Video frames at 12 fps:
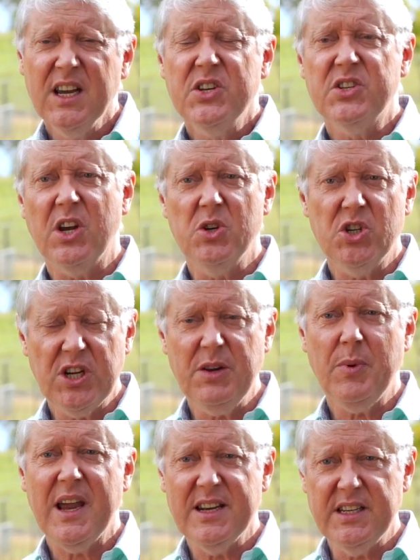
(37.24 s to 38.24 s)
So sheep
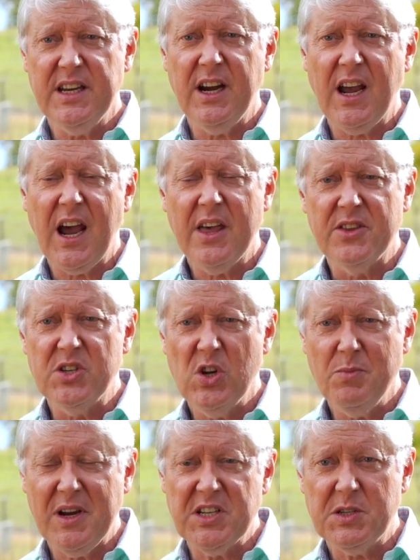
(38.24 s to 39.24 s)
and deer are the two
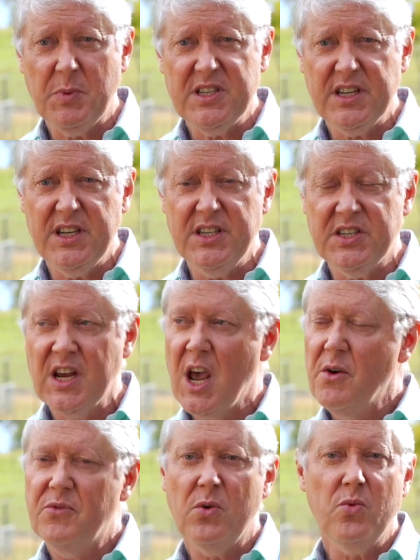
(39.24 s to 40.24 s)
main species.
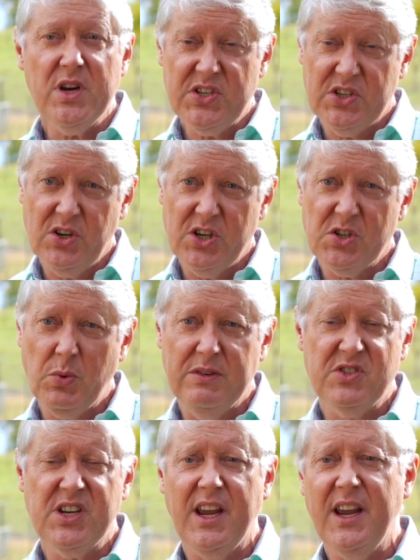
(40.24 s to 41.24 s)
For research, we've
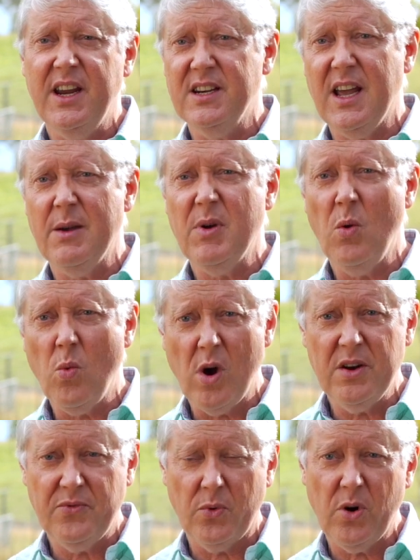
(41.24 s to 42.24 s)
scanned a
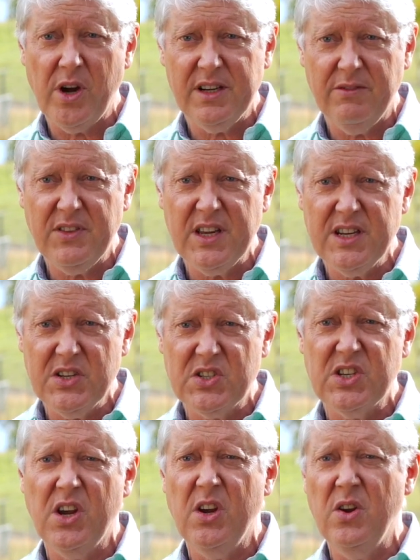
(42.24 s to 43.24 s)
wide variety of things.
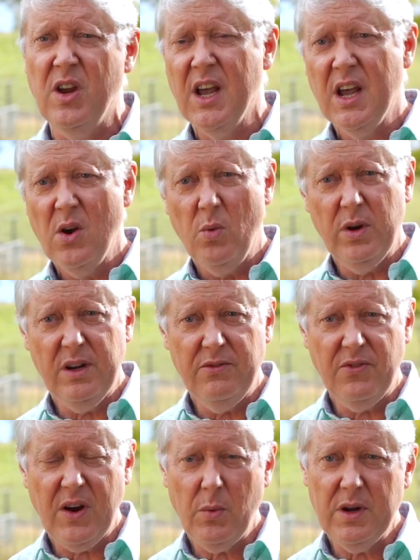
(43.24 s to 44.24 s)
So
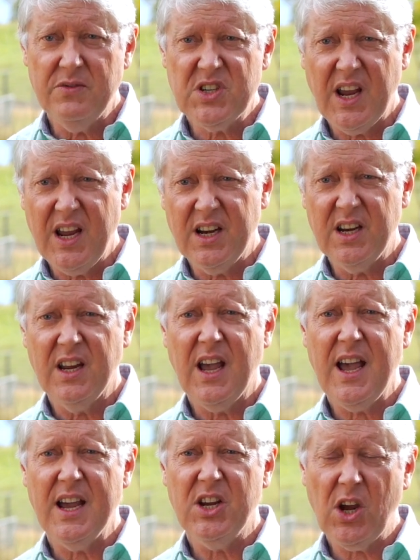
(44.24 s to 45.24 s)
we've scanned
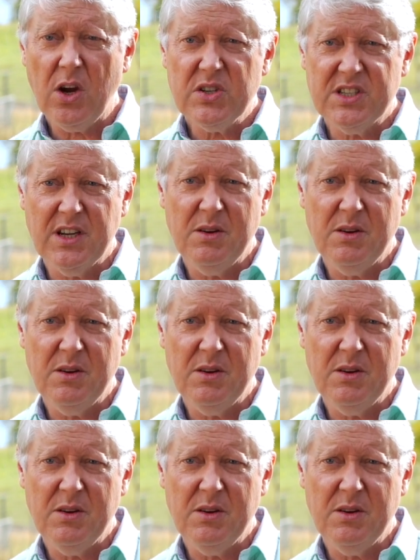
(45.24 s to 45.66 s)
goats.